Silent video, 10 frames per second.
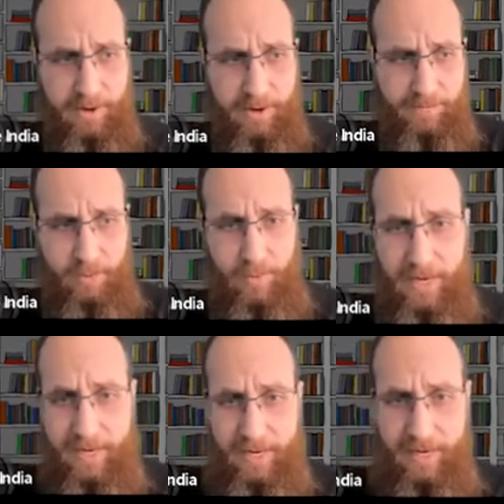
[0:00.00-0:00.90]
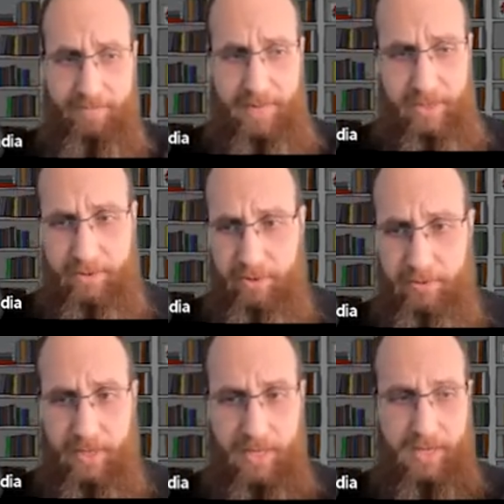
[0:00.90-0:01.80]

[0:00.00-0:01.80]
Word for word: my, I have my why, I have my who,